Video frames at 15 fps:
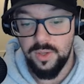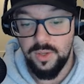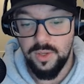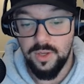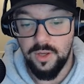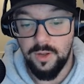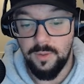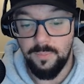
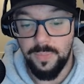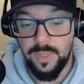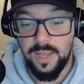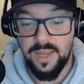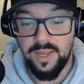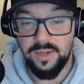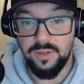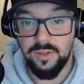
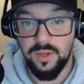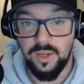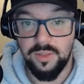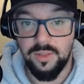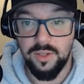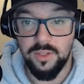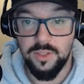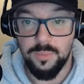And I
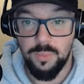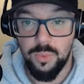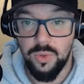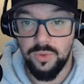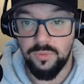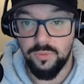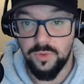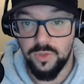think it's
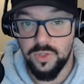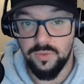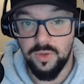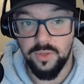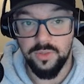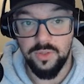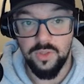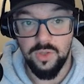important, first of
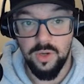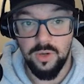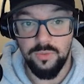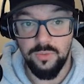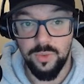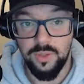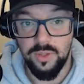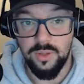all, to start
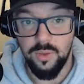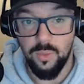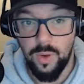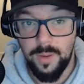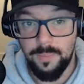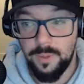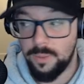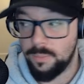off with the
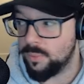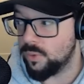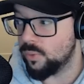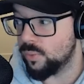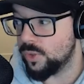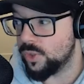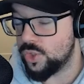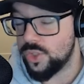white paper,
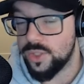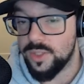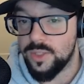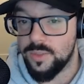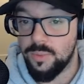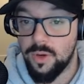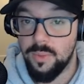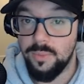which is
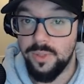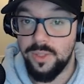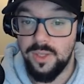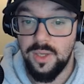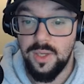probably